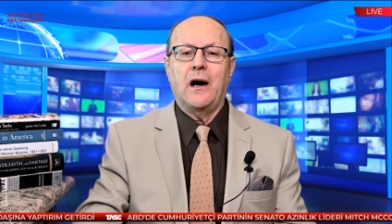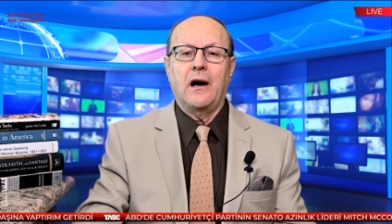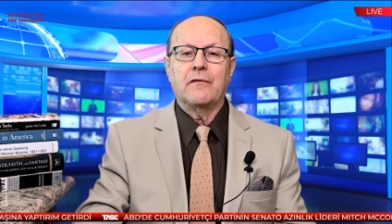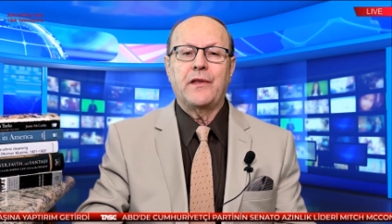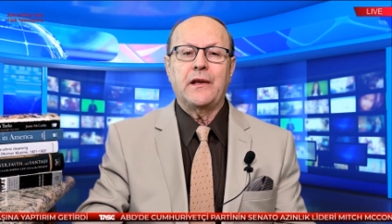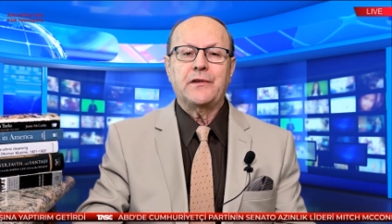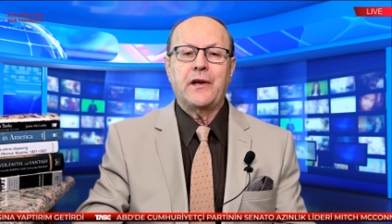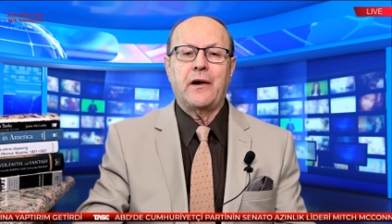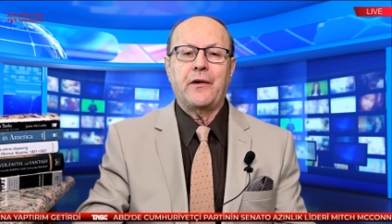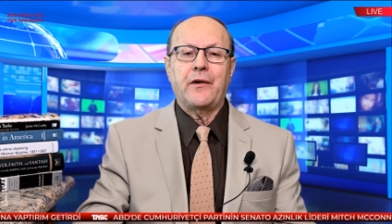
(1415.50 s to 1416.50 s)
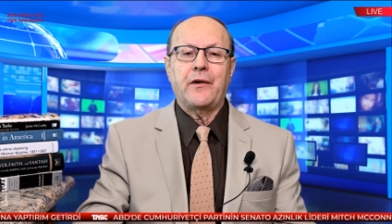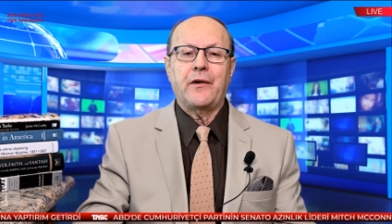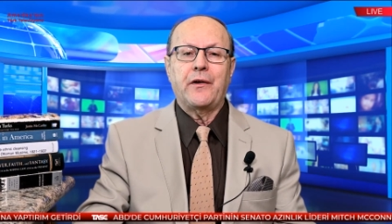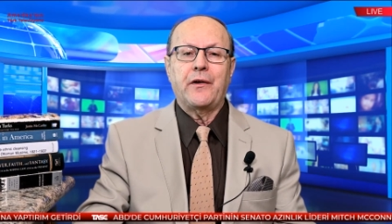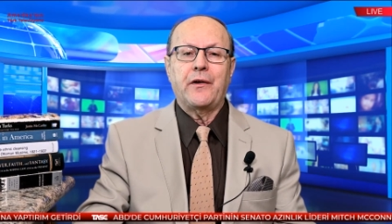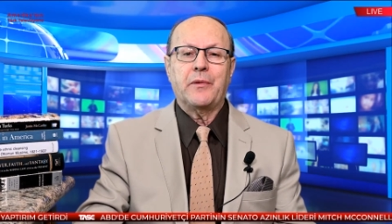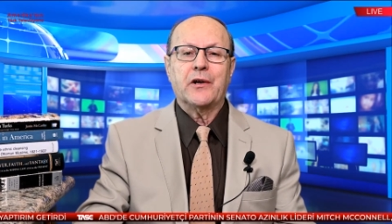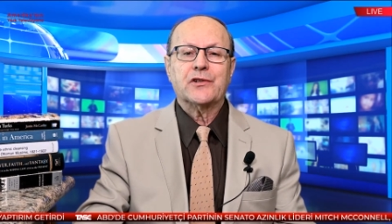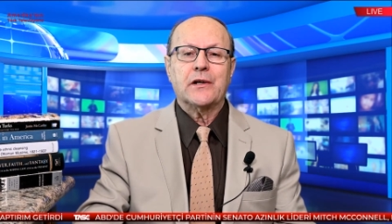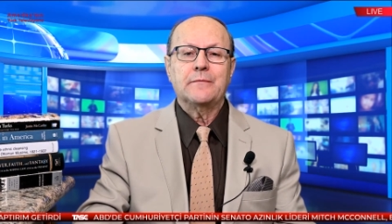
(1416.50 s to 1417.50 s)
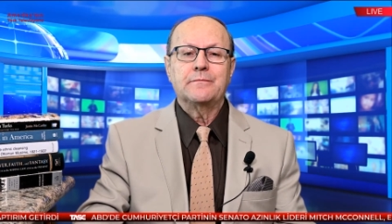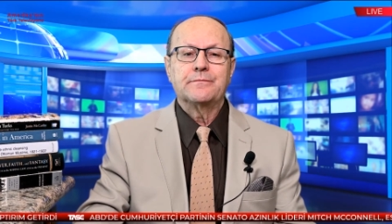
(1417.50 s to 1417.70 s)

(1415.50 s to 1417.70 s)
of the interior, Talat Pasha.